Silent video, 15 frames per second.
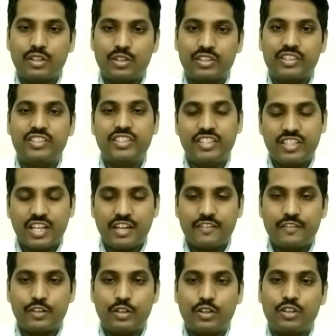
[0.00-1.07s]
or the
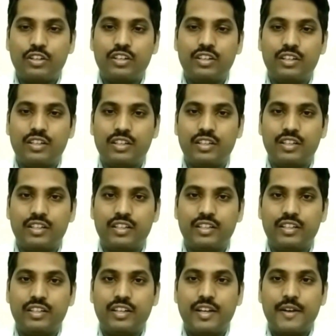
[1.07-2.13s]
gingiva on
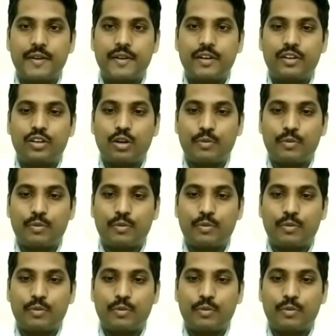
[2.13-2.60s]
uh,